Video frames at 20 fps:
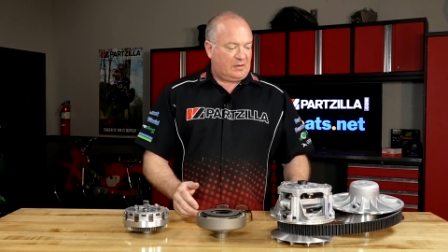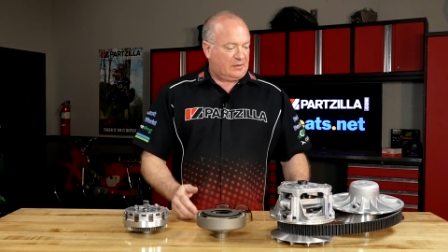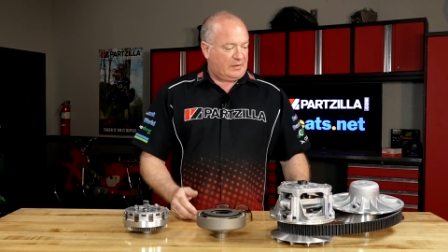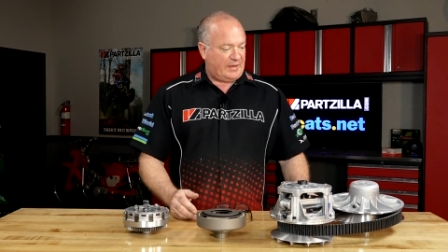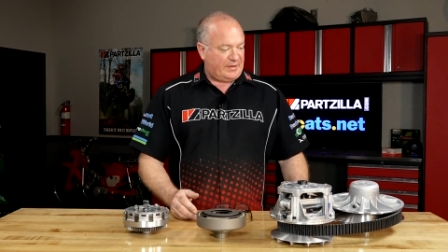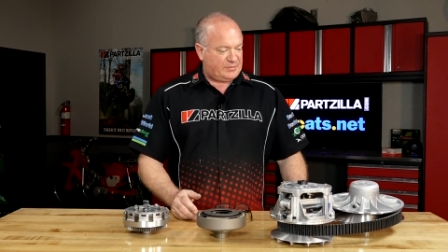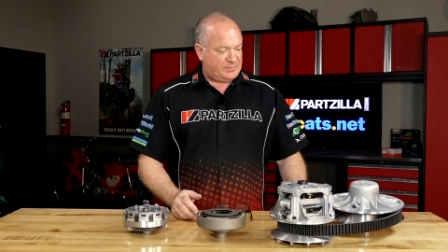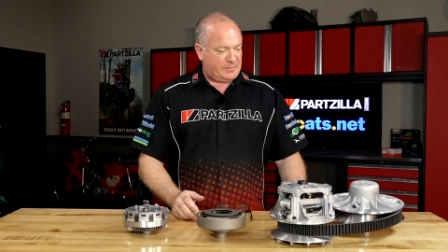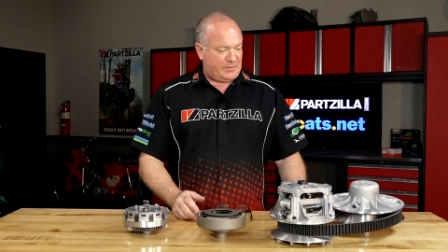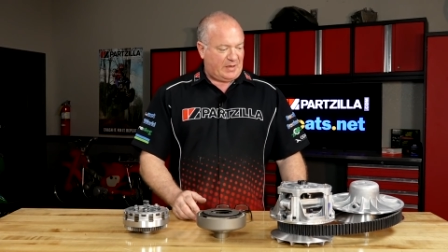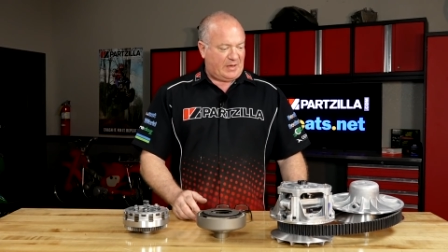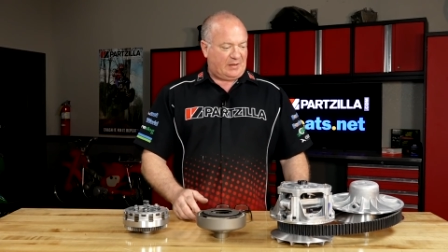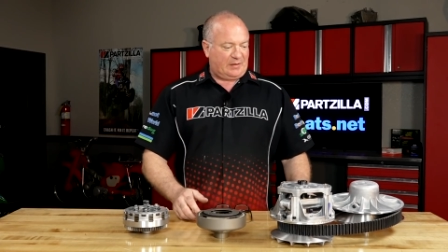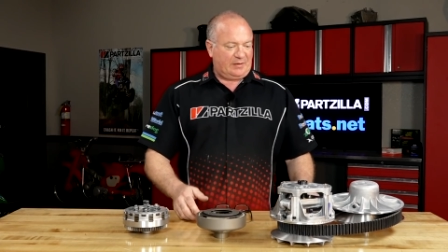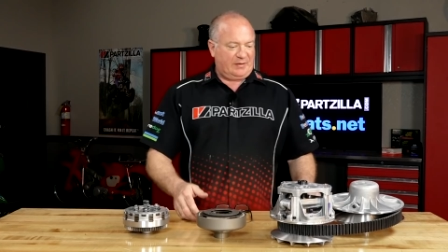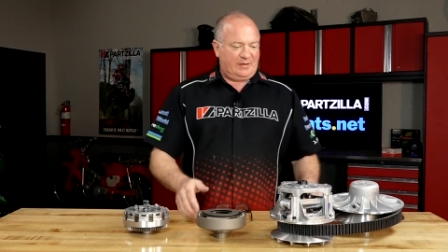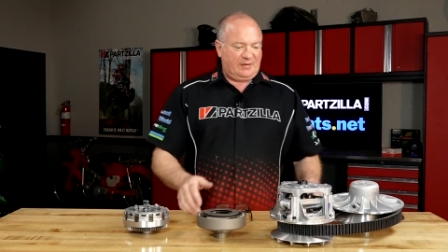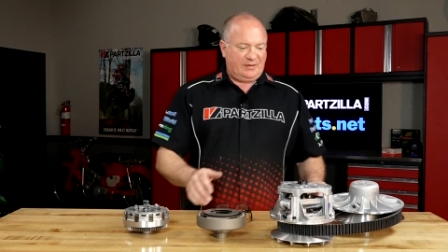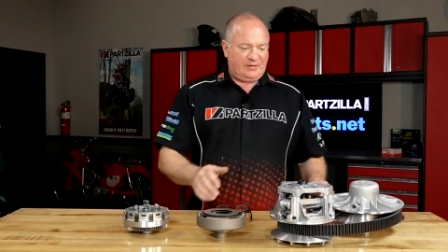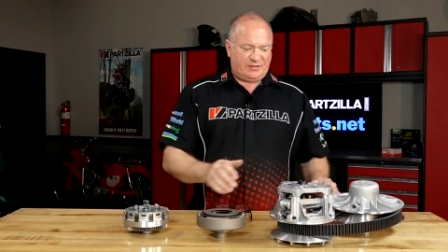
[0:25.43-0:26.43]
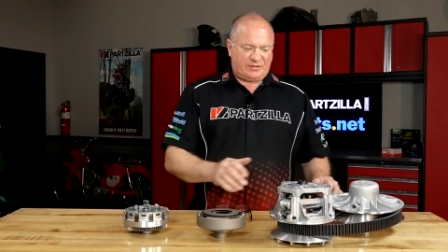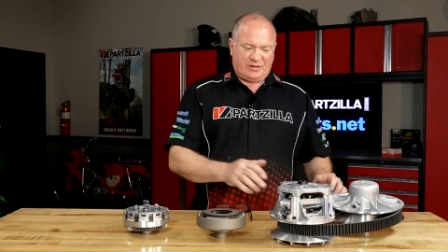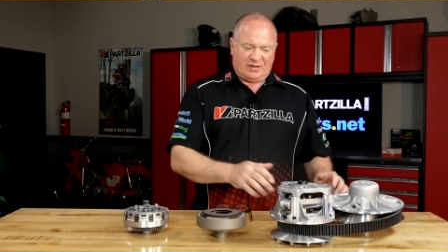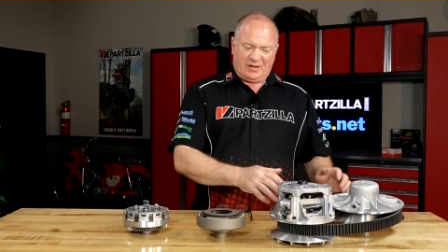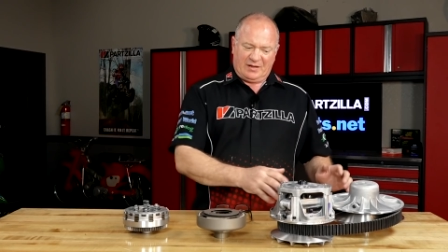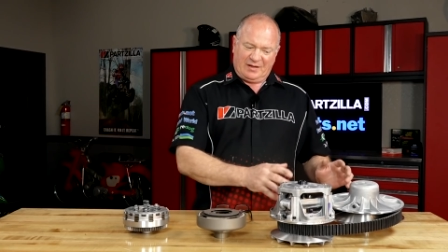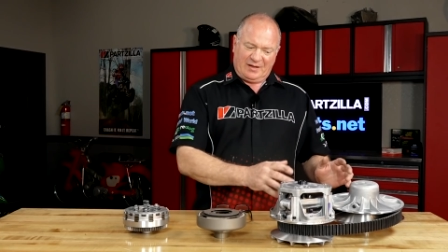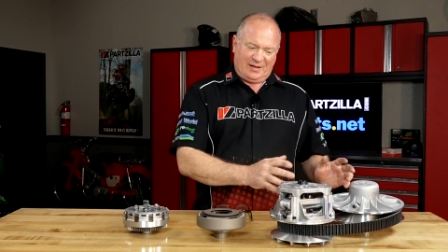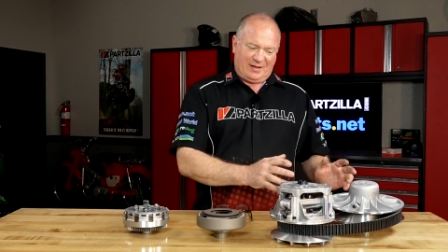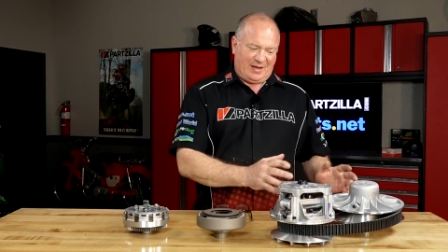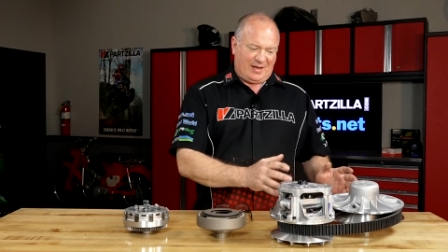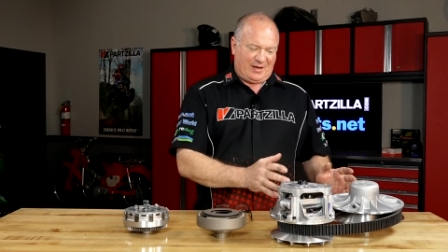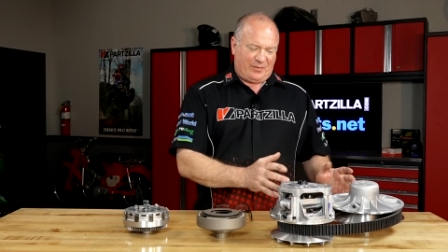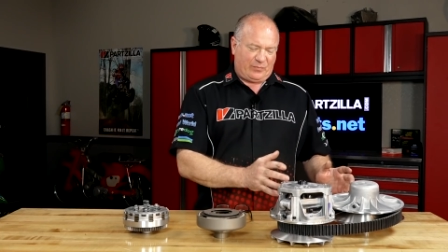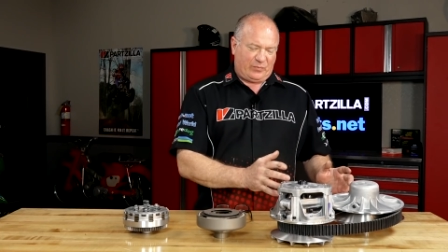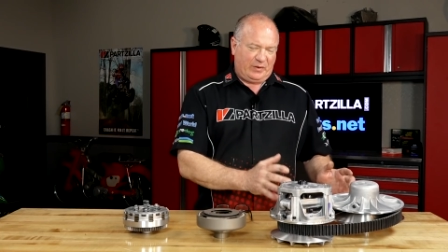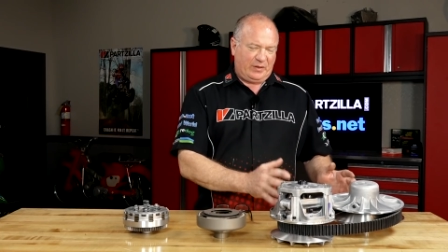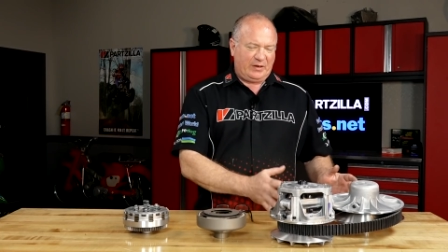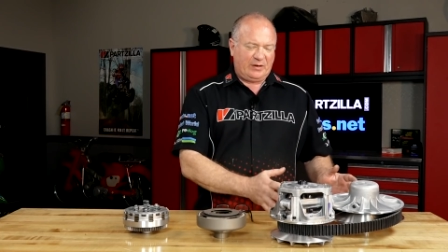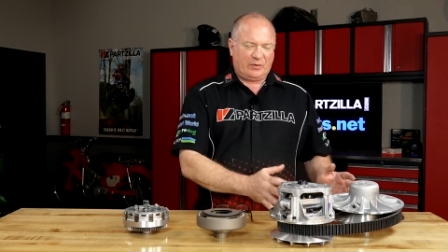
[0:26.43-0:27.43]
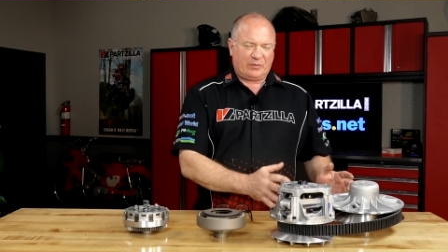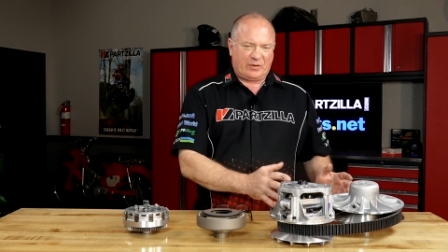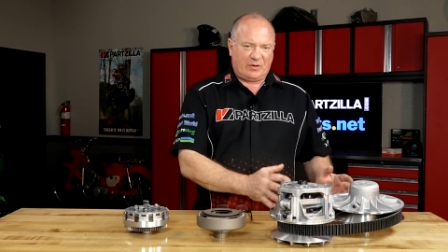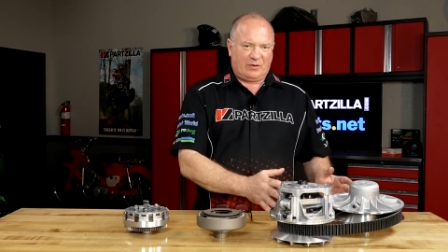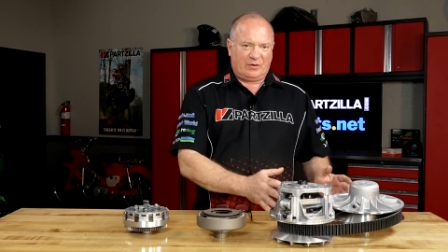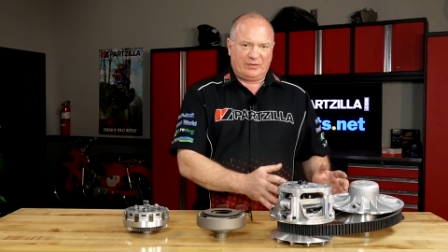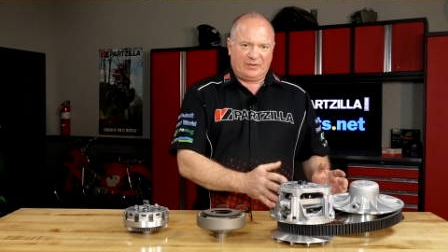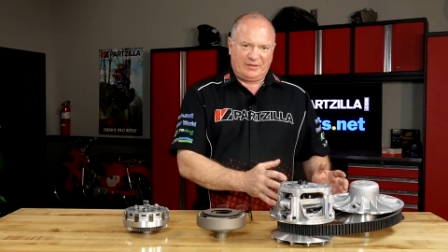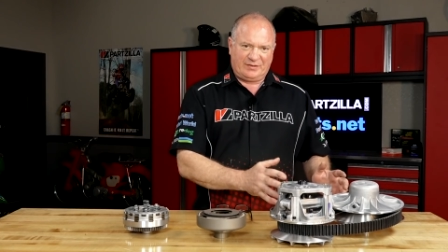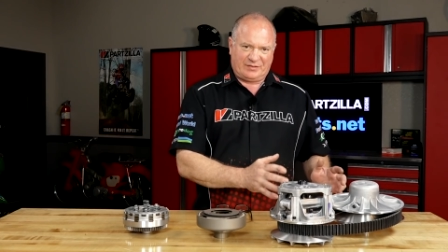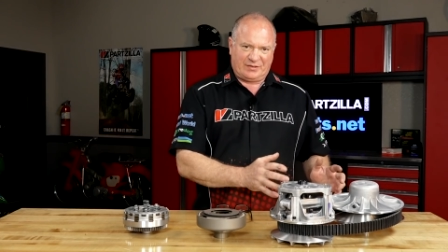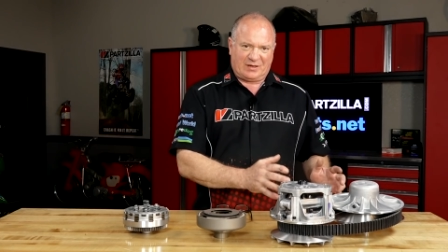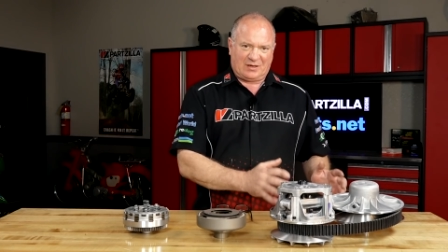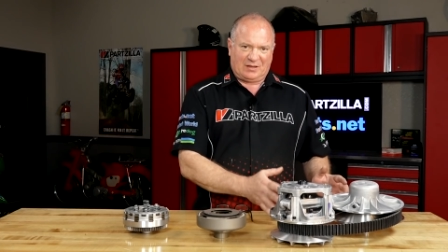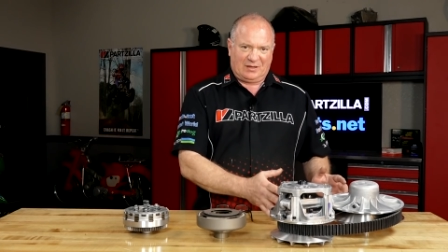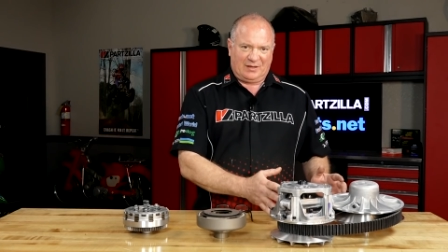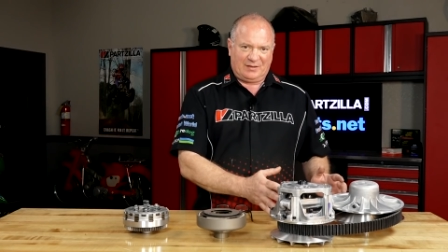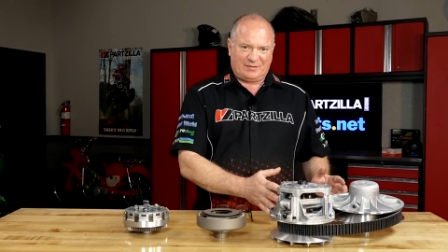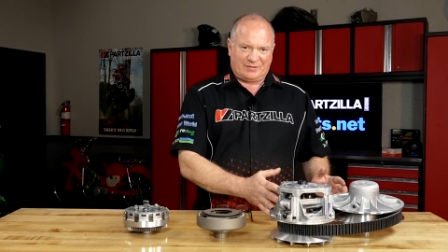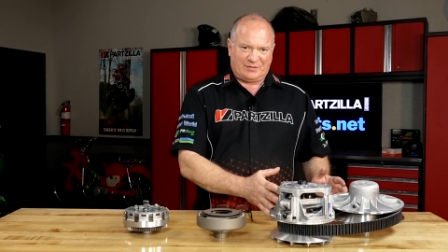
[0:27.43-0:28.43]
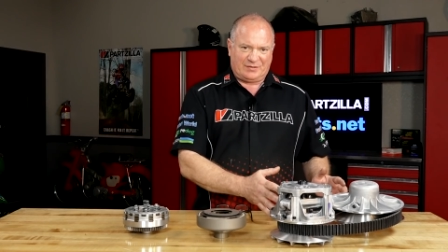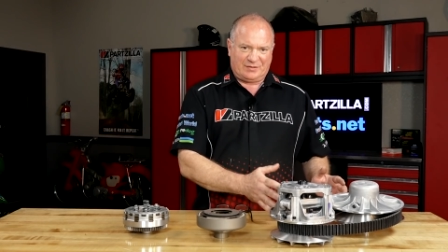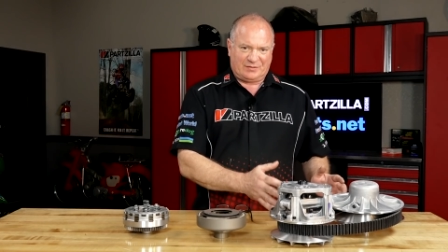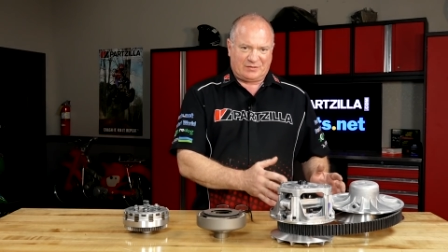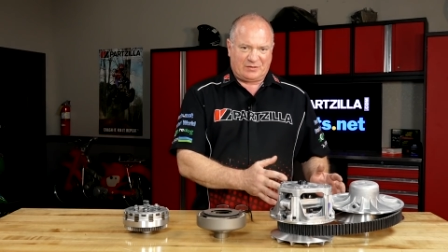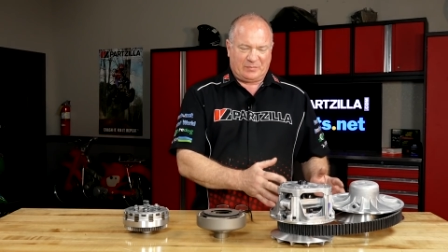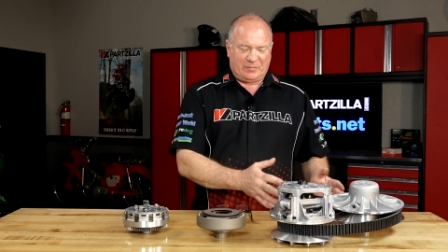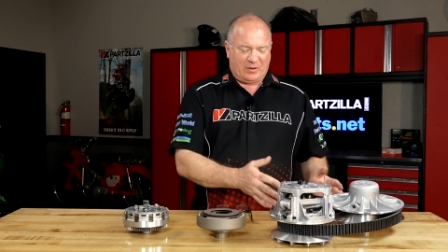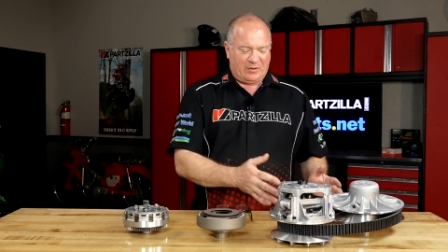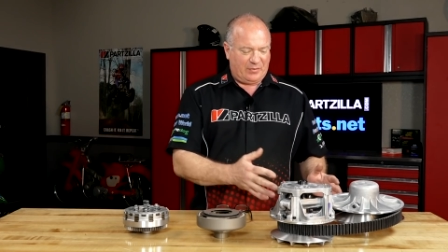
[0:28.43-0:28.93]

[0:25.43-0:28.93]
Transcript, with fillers: Last but not least, I really don't call this a clutch system,